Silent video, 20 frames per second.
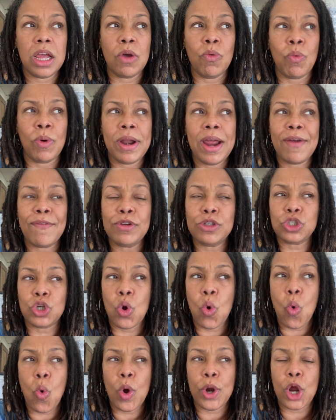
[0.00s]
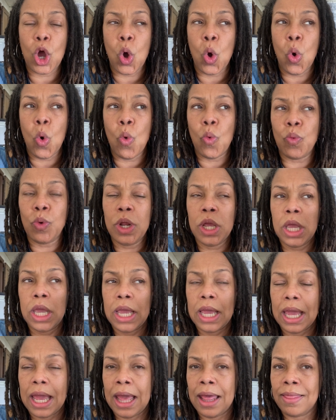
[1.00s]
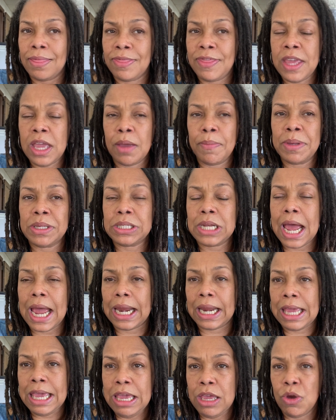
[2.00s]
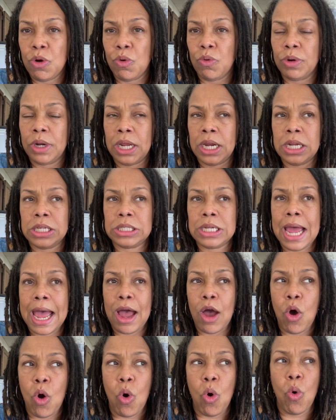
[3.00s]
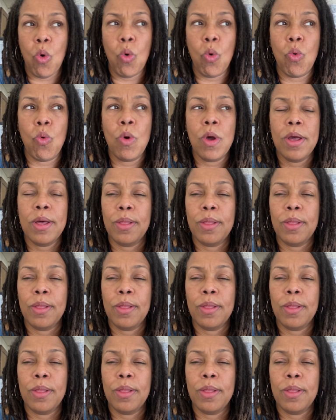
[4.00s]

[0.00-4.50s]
whatever is going on in them is not healed and is not whole,